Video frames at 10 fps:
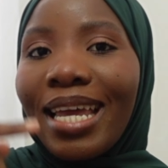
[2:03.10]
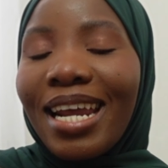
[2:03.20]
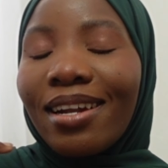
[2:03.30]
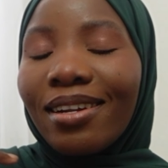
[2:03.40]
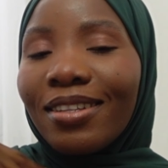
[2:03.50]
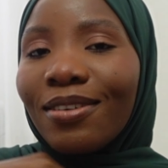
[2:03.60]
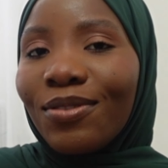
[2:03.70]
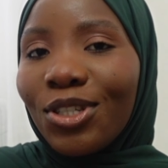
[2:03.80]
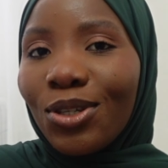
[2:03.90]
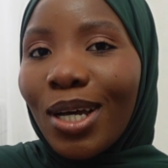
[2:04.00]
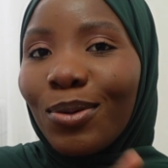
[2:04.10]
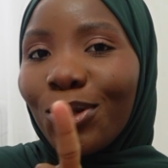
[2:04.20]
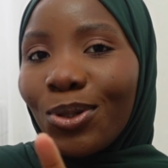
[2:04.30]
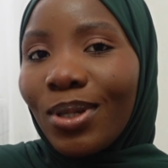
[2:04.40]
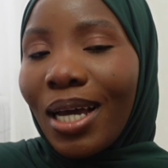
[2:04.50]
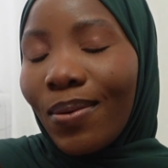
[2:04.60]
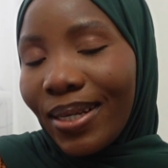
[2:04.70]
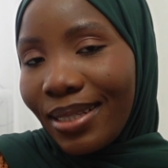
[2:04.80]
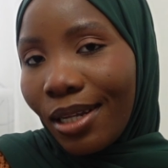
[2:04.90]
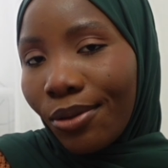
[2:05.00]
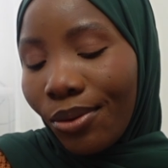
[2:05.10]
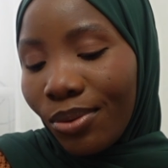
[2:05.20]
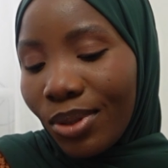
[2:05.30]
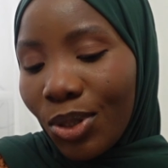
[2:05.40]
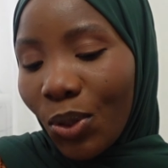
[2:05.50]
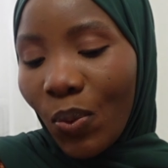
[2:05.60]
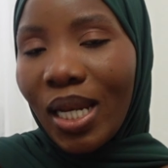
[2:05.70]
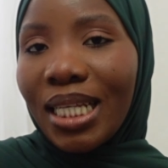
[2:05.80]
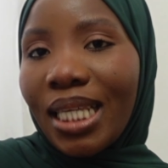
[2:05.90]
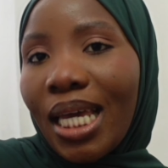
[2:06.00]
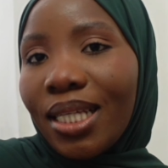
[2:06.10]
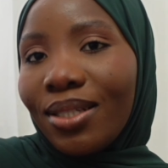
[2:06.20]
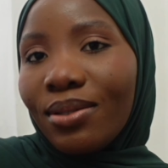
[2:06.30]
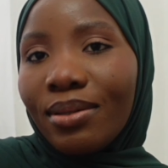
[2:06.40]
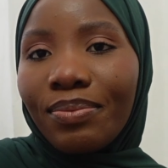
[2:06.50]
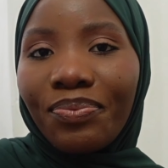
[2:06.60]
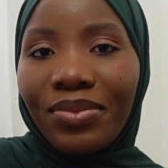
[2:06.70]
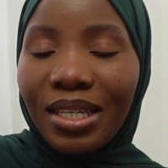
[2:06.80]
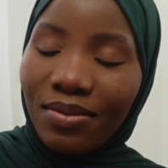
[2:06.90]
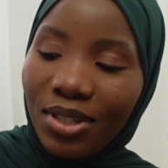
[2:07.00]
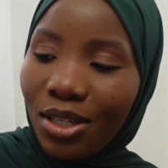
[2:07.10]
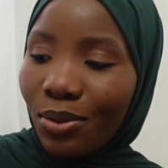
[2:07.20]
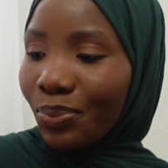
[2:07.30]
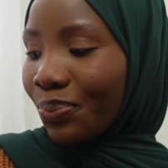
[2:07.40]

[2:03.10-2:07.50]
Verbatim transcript: in another video i will show you how i style them so let's get into this video